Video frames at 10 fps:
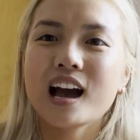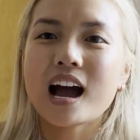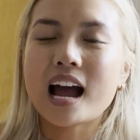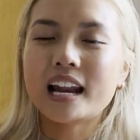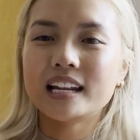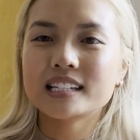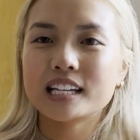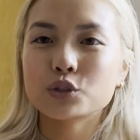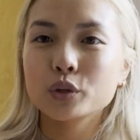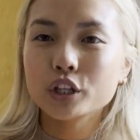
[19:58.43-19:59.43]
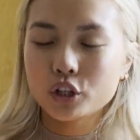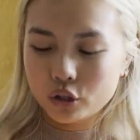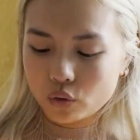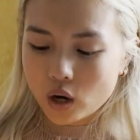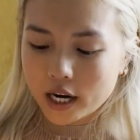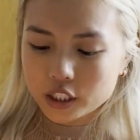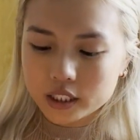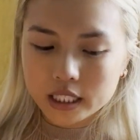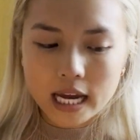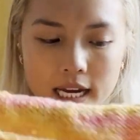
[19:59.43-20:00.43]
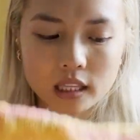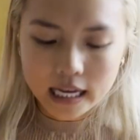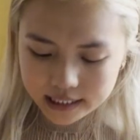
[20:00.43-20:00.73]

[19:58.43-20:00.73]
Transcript: And it's really cute. I just need to add elastic